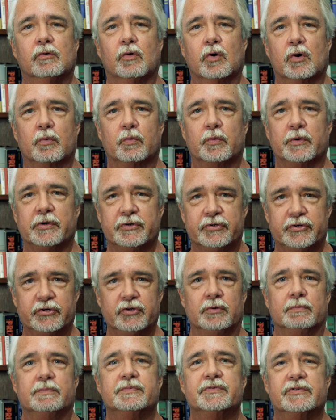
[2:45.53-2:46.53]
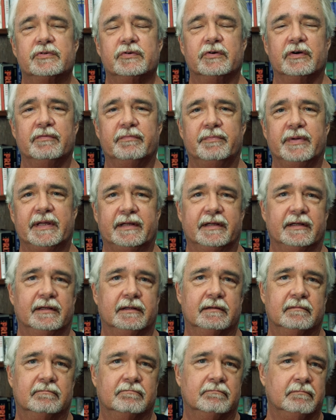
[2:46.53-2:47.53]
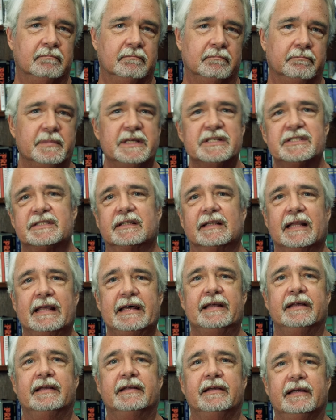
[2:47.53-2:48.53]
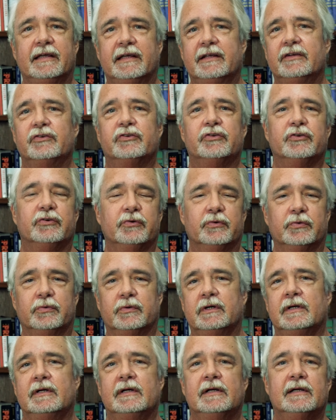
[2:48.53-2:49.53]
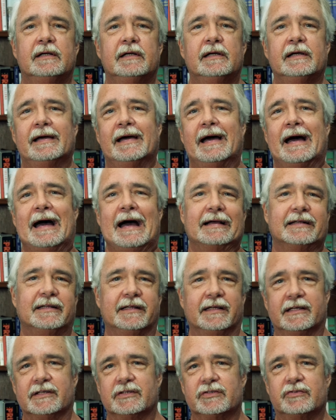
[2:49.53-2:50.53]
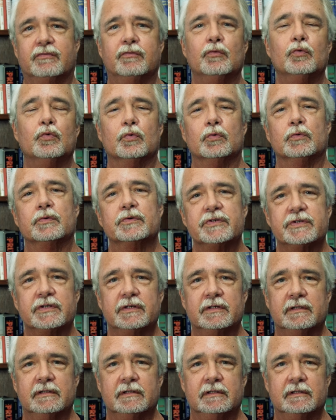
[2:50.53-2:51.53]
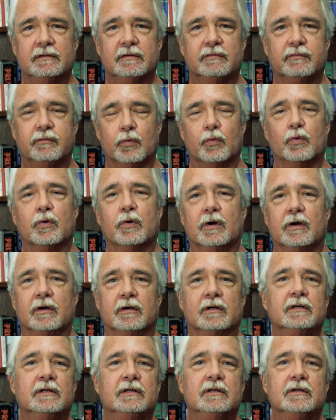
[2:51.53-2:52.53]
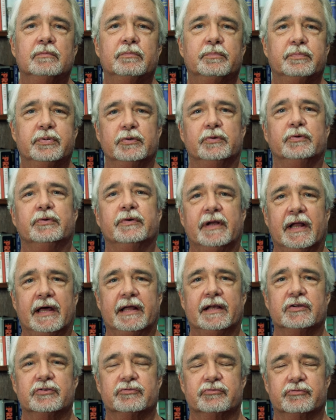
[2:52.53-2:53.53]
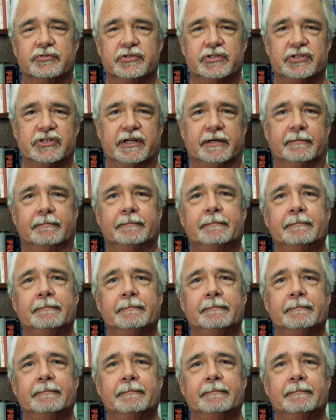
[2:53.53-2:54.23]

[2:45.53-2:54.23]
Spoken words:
or we're dupes who have been misled into acting as fools for Putin and his regime.